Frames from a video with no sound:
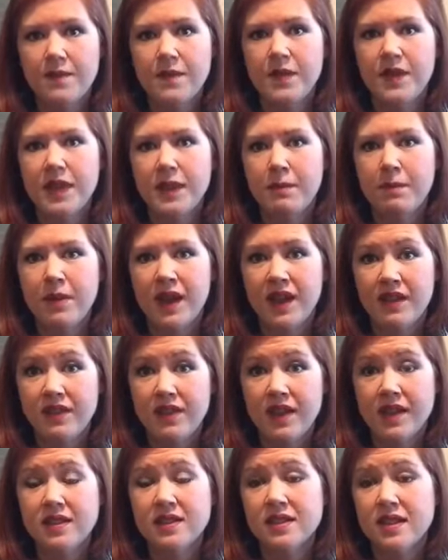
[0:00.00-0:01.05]
that by
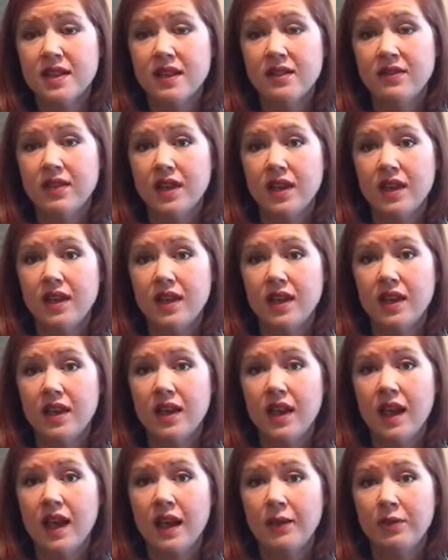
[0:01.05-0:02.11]
Thanksgiving
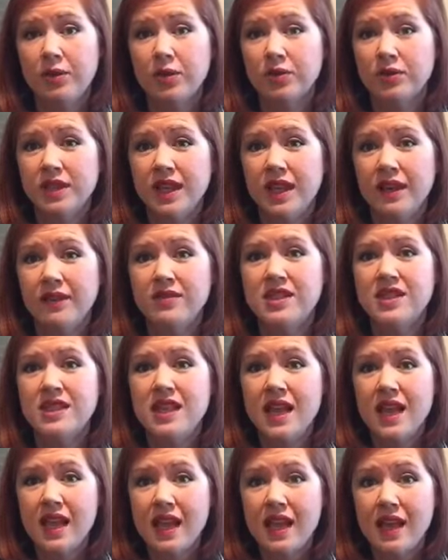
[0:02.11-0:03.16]
I would only have
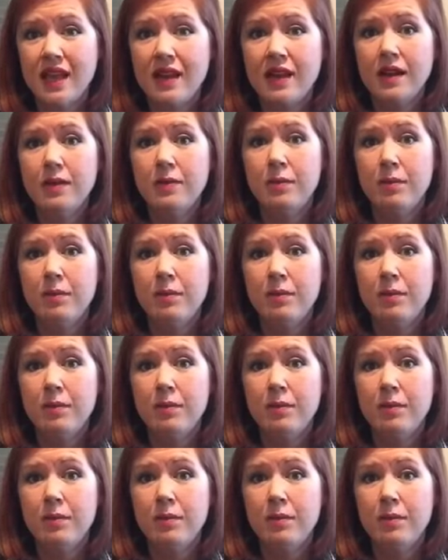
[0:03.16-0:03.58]
10